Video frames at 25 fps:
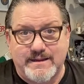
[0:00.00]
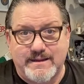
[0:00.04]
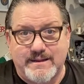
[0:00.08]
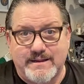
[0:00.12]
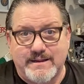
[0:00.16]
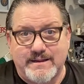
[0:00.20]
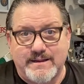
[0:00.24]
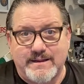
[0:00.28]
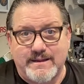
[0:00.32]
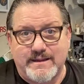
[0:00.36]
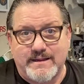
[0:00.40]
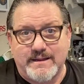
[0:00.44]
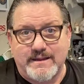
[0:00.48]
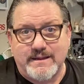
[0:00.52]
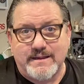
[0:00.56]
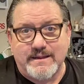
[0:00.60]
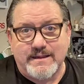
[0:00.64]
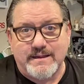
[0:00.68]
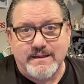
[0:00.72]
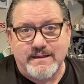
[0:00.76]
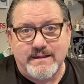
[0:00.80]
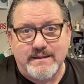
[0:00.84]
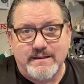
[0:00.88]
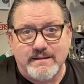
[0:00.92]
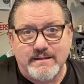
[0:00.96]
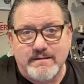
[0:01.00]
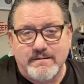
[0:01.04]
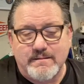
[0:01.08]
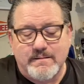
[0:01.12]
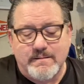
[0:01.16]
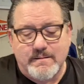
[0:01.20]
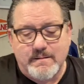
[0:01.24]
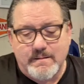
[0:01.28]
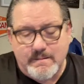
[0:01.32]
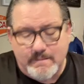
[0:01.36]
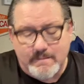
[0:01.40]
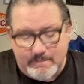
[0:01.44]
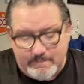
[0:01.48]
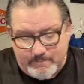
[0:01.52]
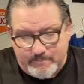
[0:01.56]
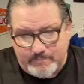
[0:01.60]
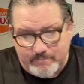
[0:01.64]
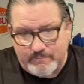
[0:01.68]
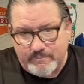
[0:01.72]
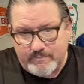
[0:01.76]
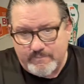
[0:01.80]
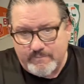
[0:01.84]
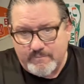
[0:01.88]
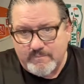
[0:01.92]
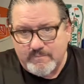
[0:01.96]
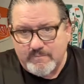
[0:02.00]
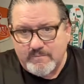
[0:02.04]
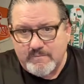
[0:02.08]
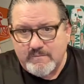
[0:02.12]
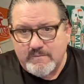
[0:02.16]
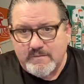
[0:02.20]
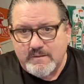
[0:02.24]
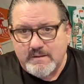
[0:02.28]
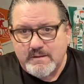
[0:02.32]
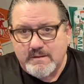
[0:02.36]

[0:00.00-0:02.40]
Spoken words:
No one is speaking in this clip.